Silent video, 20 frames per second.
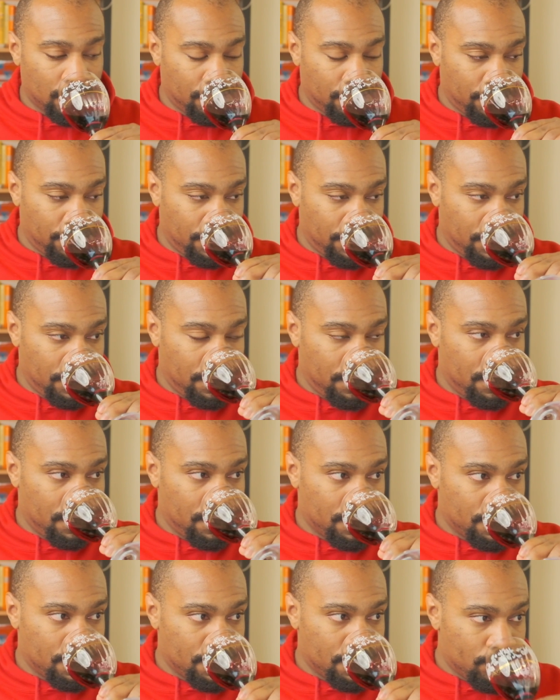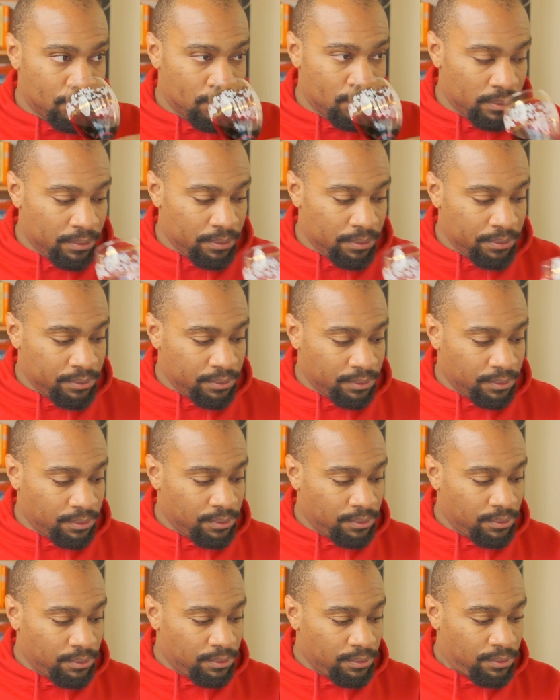
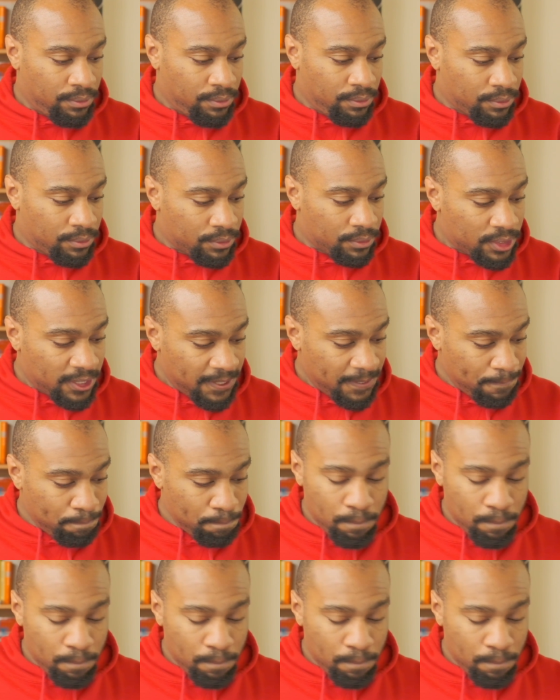Nobody speaks.